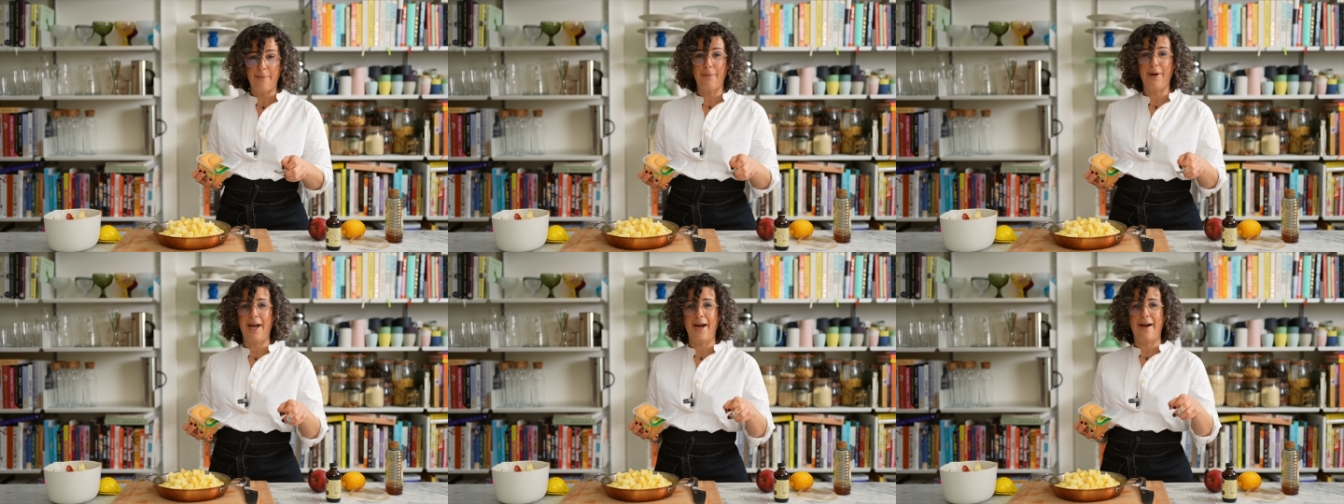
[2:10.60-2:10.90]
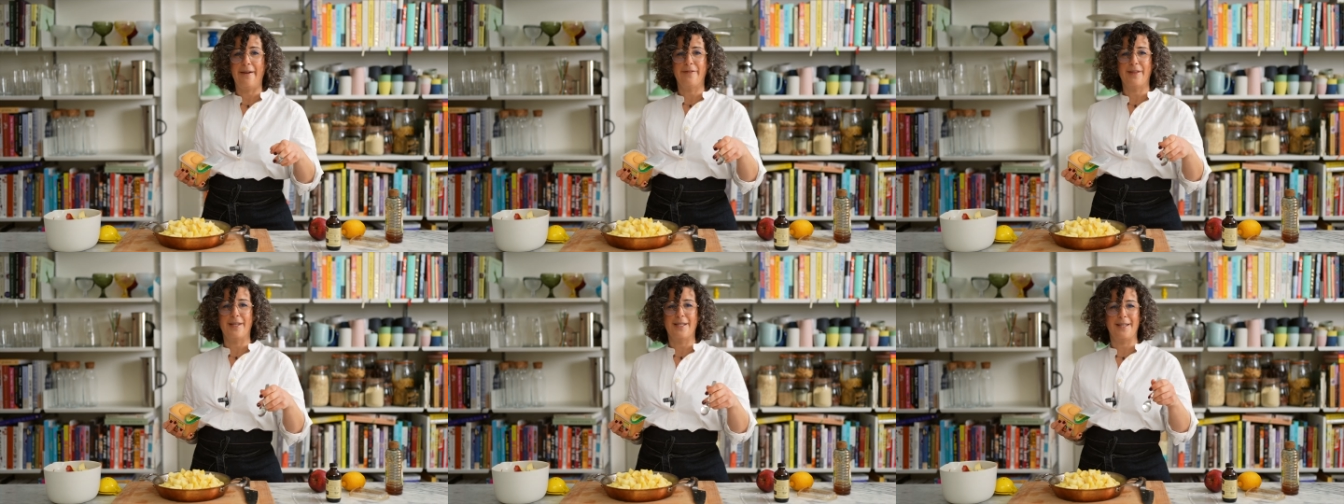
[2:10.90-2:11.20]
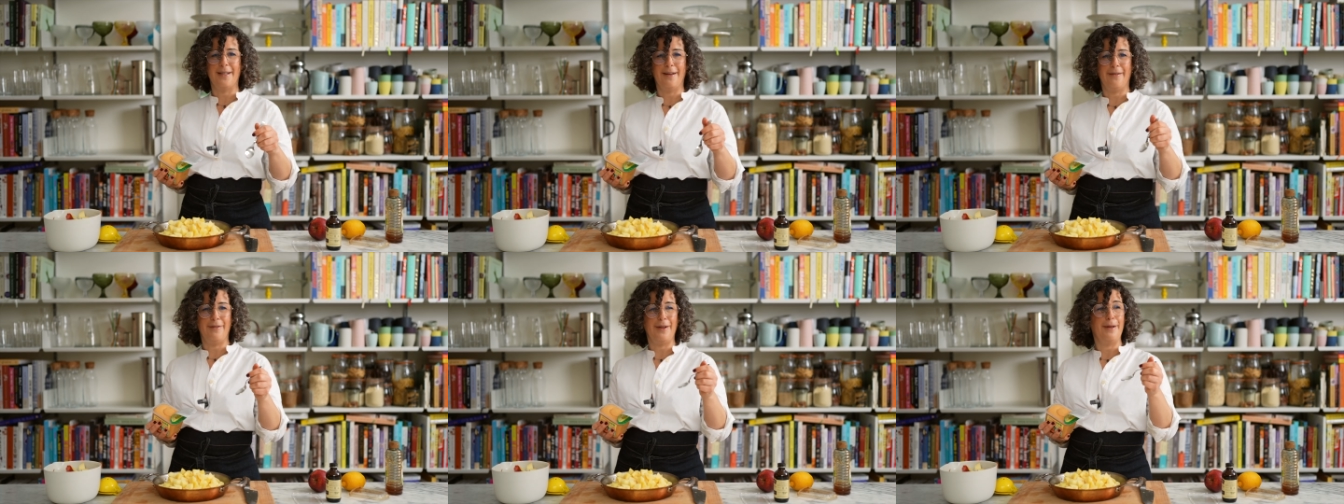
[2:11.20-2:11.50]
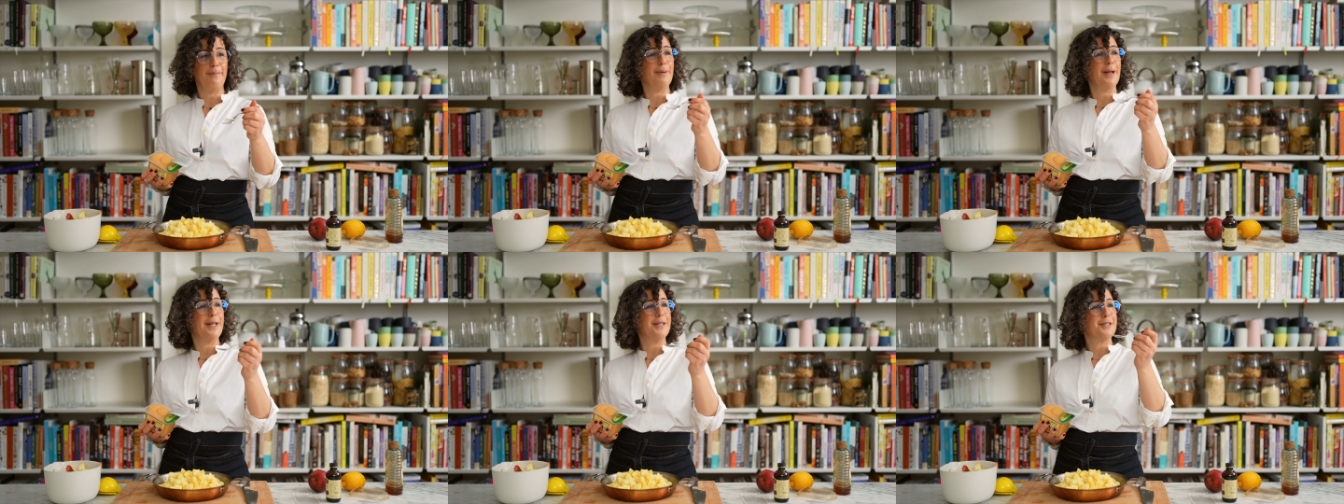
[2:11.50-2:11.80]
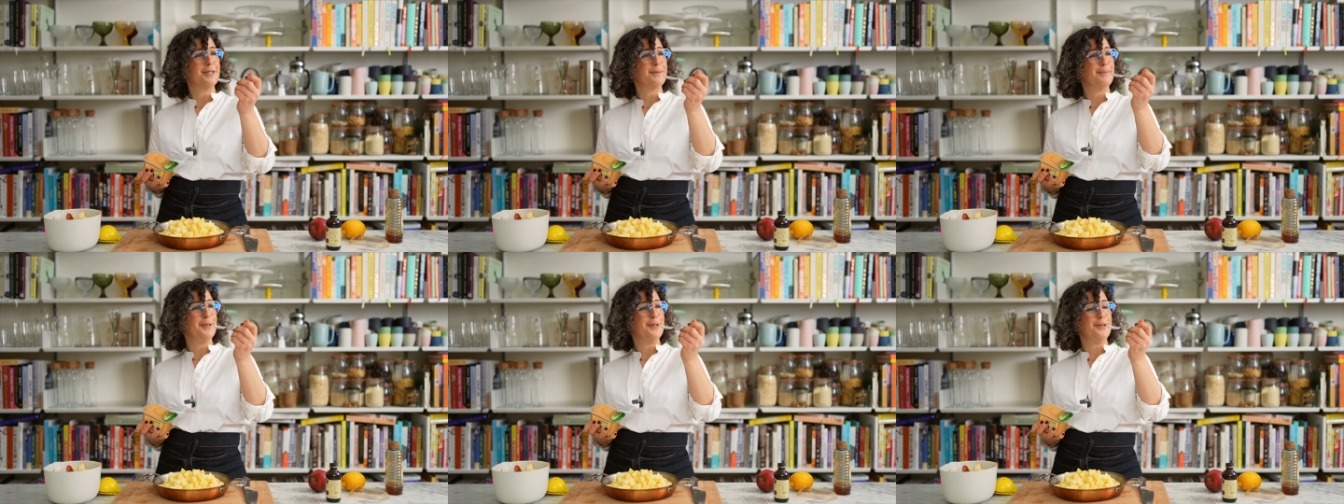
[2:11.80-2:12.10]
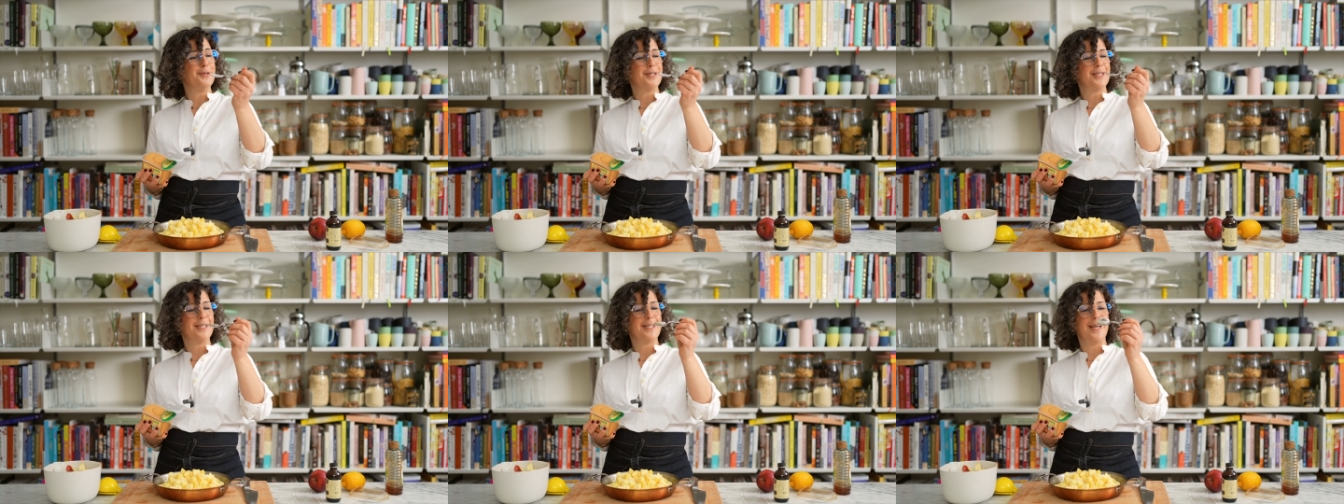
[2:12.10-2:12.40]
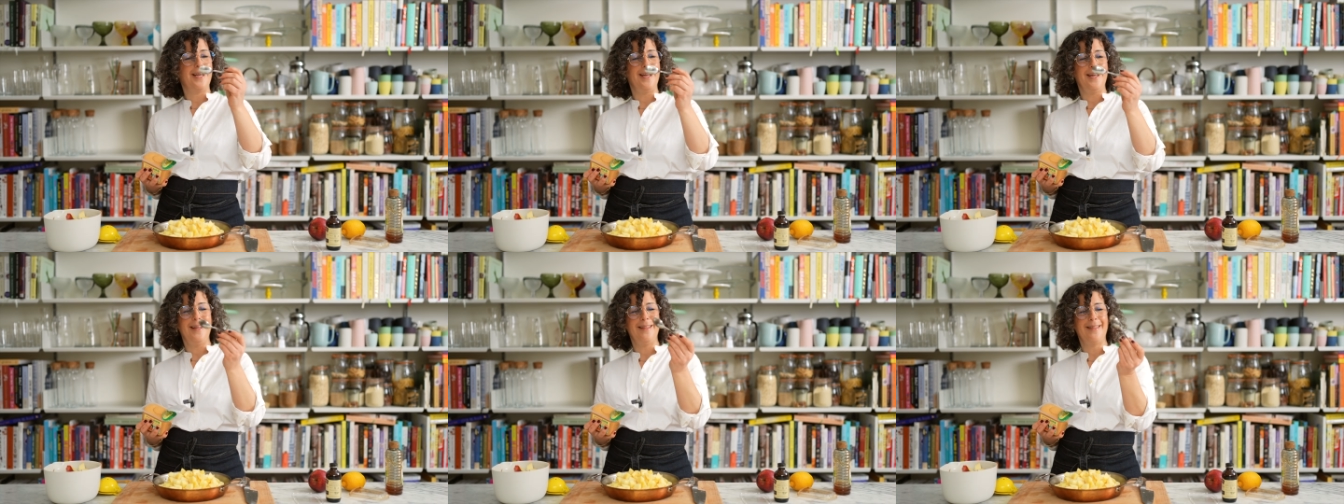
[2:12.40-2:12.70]
We have this lovely bent spoon
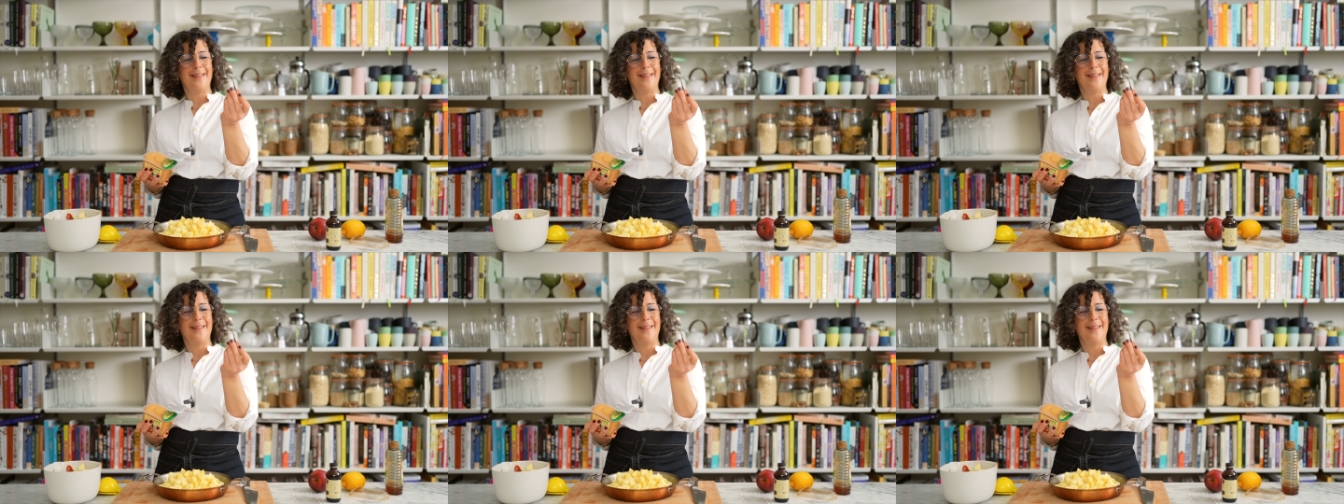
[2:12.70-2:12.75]
today,